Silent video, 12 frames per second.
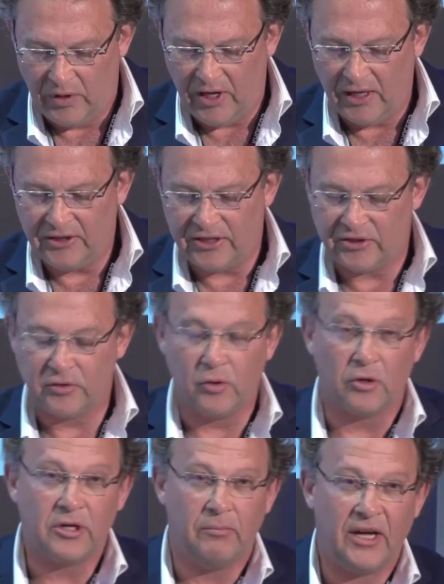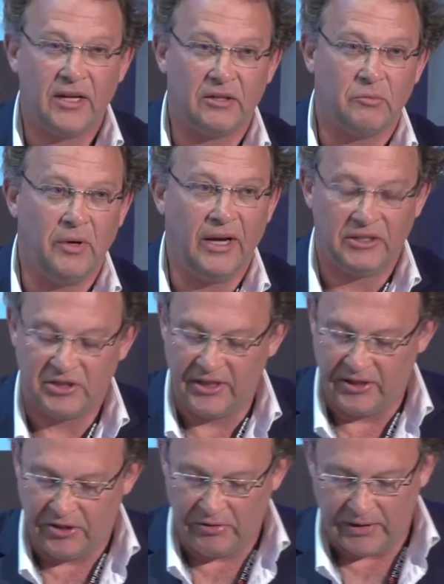We don't just talk about it, we
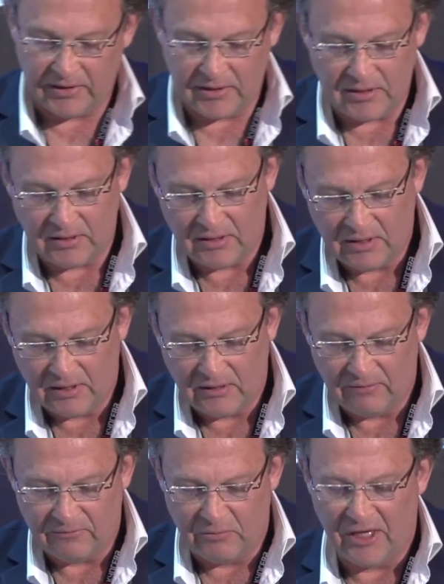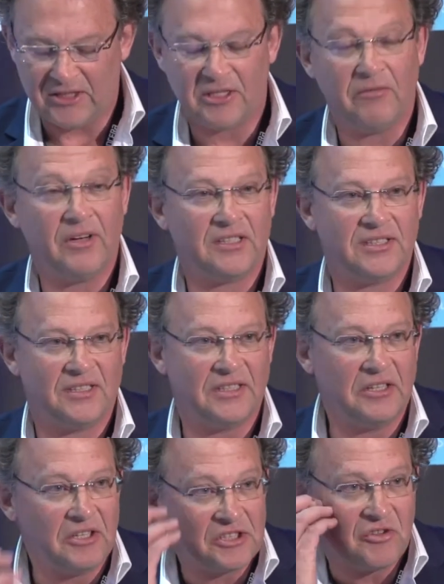actually do it. For most of us as
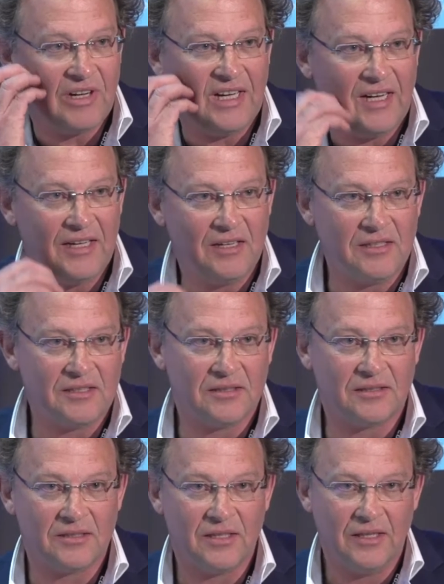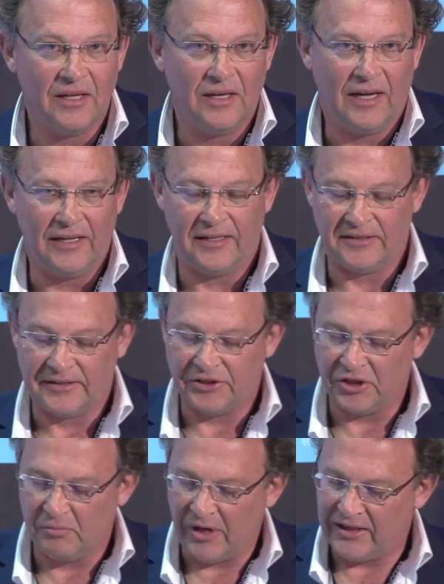industry leaders and
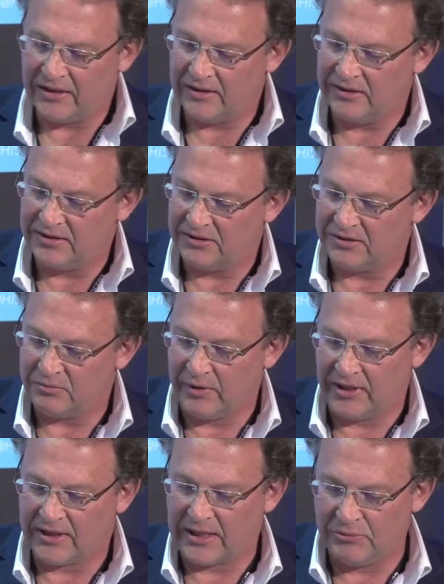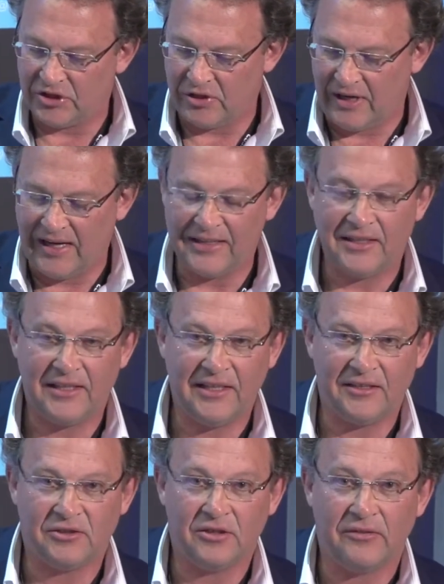decision makers, when it comes to IT
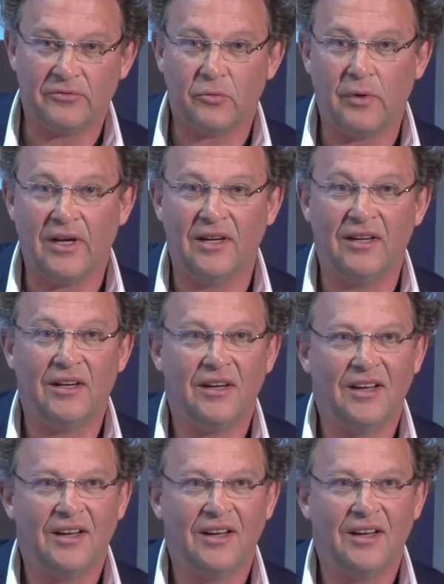and software,